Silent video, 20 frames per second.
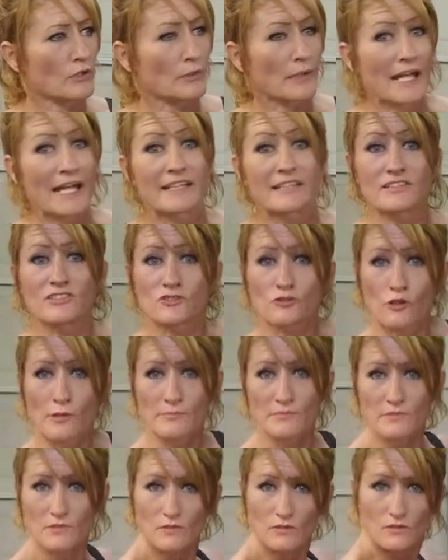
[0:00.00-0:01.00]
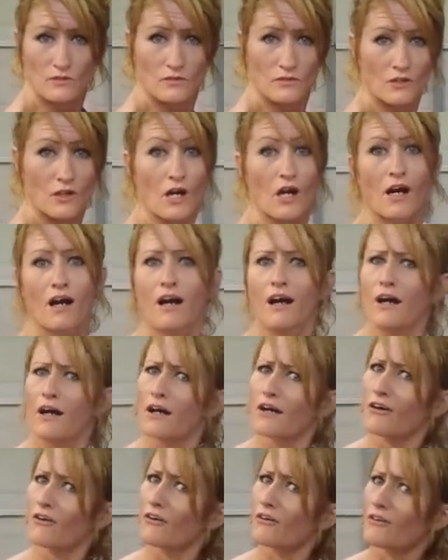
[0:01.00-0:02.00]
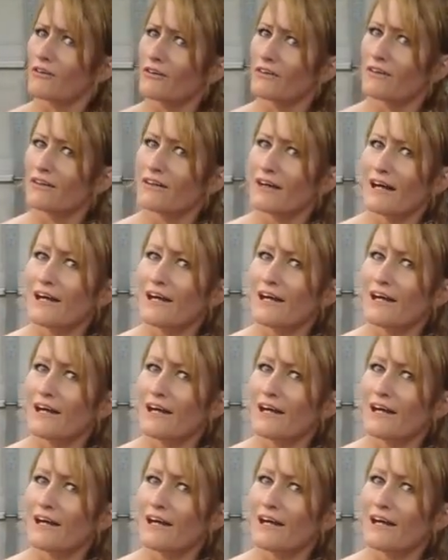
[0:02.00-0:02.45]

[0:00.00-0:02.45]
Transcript: uh, we're spectrum of the stages of Evo,